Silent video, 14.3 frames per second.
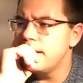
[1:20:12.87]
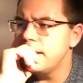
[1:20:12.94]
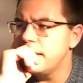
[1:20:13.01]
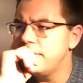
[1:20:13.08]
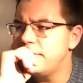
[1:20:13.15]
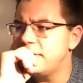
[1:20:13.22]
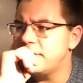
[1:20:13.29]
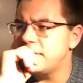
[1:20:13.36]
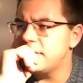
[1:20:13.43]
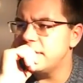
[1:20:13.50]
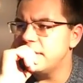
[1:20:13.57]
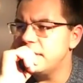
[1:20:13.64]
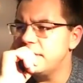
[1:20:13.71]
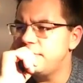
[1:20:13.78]
If
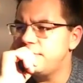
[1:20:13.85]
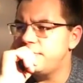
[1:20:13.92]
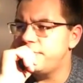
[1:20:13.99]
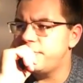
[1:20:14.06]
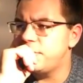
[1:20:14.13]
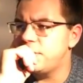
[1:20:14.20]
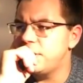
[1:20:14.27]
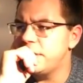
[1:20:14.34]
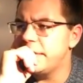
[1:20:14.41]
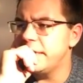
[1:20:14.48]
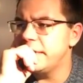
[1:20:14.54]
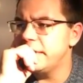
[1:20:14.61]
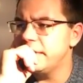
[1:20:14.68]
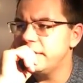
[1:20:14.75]
she
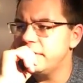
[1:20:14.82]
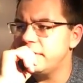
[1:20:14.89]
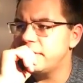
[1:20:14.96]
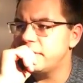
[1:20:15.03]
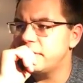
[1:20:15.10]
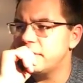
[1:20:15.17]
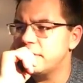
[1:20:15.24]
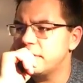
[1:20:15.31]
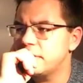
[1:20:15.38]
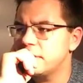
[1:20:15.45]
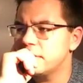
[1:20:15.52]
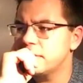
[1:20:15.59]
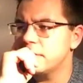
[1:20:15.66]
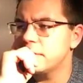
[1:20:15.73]
is,
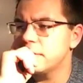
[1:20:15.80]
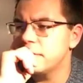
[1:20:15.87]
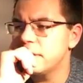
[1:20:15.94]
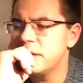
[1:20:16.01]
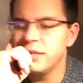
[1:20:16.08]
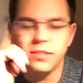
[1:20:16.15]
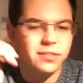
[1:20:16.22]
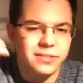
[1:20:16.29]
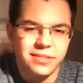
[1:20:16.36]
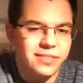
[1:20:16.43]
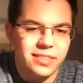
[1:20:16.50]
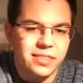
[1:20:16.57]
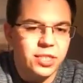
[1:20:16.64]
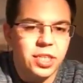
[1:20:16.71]
and
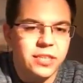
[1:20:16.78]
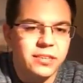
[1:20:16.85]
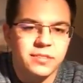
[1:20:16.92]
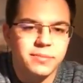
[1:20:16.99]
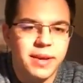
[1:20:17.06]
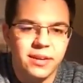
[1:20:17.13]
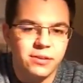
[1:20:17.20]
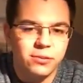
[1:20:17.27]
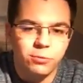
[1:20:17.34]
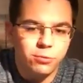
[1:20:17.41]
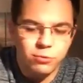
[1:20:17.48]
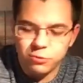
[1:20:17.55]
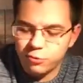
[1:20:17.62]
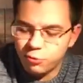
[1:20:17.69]
it actually doesn't matter.
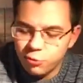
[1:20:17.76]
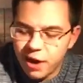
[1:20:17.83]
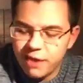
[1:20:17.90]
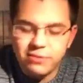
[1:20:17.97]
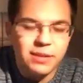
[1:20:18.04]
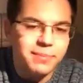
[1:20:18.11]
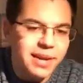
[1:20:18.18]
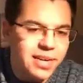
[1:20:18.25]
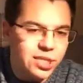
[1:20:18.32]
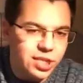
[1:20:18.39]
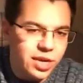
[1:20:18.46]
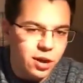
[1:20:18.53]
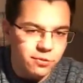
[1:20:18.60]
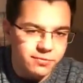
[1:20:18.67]
Whoever the
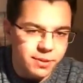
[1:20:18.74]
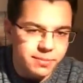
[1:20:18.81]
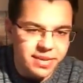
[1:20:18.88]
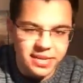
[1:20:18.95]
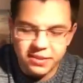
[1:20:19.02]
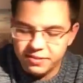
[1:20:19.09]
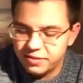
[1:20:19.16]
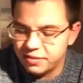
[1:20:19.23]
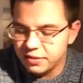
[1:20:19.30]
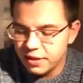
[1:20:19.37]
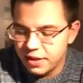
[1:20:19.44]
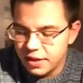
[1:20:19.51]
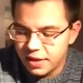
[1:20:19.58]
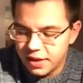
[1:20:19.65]
manager now of them is
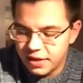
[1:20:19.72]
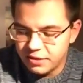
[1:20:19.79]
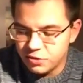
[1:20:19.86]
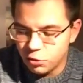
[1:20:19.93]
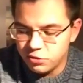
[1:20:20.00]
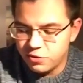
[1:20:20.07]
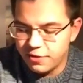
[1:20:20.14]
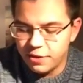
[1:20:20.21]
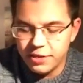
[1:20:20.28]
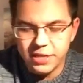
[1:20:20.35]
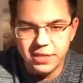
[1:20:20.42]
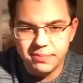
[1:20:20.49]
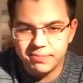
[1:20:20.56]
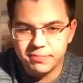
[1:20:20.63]
also
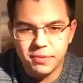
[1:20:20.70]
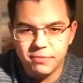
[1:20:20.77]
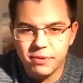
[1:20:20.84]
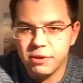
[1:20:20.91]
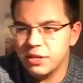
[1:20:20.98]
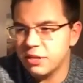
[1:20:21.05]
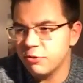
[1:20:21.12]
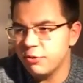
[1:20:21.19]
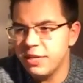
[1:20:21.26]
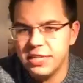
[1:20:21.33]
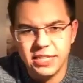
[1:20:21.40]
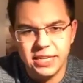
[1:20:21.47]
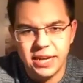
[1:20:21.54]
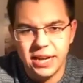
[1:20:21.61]
very, very
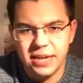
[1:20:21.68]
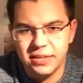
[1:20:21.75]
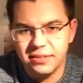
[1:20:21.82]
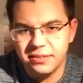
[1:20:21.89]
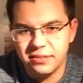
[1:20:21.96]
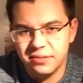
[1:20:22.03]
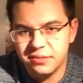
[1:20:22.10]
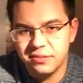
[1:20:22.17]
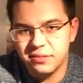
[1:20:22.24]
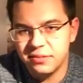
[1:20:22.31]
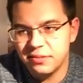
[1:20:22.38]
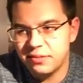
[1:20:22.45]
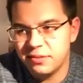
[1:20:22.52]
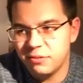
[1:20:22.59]
greedy and
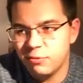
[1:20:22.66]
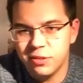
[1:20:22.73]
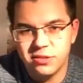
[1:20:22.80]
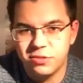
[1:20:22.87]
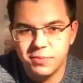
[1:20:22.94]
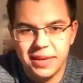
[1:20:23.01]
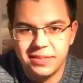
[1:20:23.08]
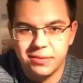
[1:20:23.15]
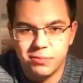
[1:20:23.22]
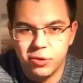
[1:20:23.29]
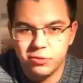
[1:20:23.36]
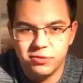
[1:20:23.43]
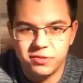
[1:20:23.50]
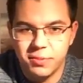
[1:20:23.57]
wants to make the
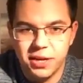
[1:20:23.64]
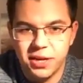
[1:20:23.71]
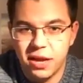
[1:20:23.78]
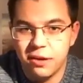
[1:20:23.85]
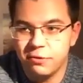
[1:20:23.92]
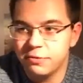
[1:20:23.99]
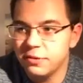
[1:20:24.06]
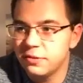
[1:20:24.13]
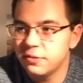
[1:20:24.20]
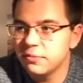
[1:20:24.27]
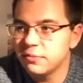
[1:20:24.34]
most money out of this.